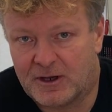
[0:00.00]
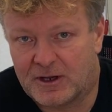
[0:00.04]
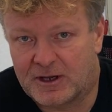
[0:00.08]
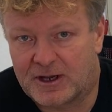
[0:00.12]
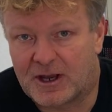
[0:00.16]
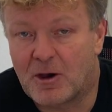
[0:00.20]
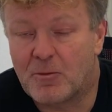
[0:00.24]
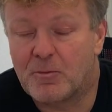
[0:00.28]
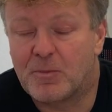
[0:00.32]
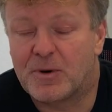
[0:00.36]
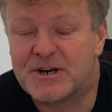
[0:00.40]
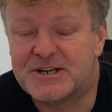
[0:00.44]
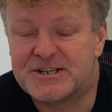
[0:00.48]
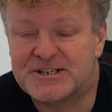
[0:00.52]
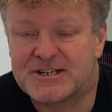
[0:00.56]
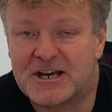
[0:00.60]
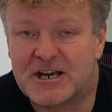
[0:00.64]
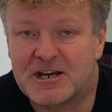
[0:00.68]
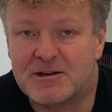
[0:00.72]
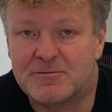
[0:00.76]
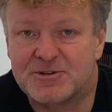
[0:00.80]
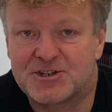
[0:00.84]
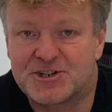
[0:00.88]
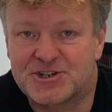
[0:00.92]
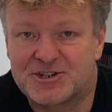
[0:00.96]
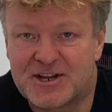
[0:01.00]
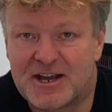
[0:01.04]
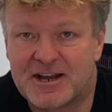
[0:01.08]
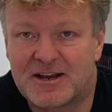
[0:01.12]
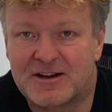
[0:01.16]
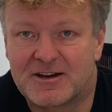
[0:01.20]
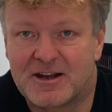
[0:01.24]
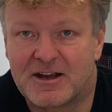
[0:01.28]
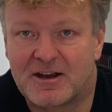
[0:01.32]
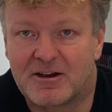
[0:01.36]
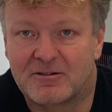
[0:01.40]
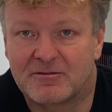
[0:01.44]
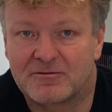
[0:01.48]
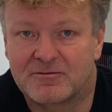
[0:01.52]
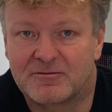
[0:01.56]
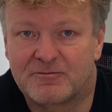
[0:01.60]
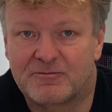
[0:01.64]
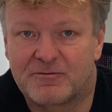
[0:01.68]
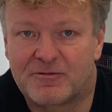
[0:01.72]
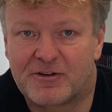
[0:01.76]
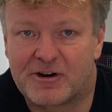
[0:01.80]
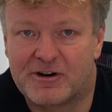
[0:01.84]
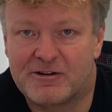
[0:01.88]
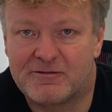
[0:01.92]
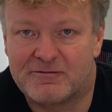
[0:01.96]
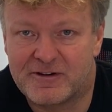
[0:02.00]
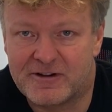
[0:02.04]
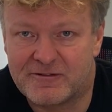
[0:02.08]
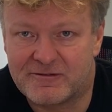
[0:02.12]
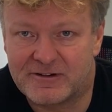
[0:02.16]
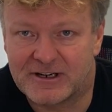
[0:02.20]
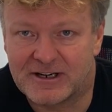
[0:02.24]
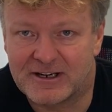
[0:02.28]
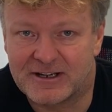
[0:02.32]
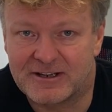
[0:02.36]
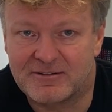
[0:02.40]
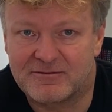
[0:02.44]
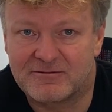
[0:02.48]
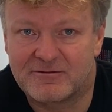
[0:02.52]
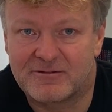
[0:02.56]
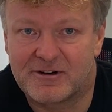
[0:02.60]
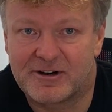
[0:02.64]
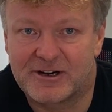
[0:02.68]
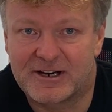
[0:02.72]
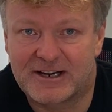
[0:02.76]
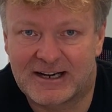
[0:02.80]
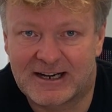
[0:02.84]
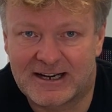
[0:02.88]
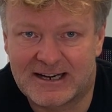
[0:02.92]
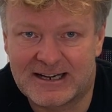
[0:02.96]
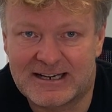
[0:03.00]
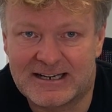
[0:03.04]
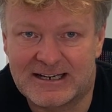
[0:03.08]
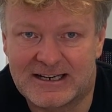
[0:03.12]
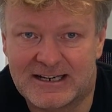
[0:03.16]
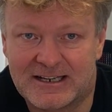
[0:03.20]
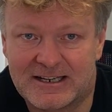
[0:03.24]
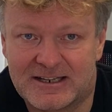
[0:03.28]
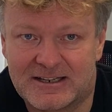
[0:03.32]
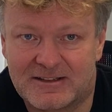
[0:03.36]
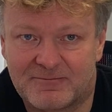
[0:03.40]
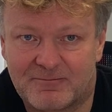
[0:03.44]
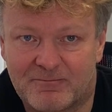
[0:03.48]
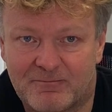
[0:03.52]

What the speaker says: company's name stand out very vividly, very cleanly.